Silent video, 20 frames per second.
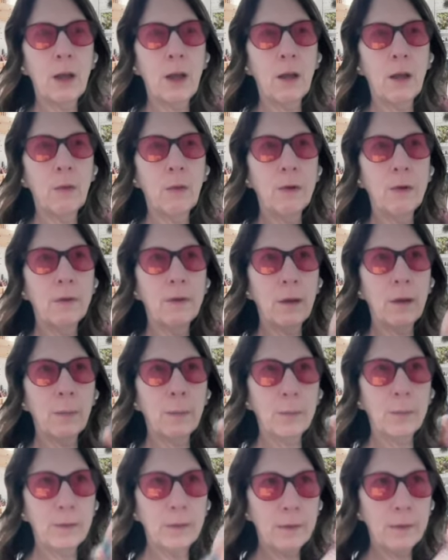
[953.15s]
I was
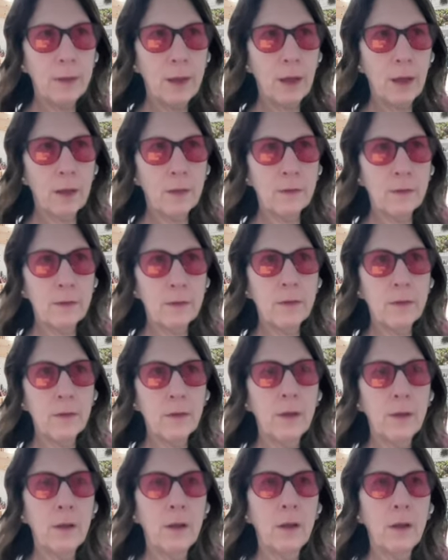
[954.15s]
obsessed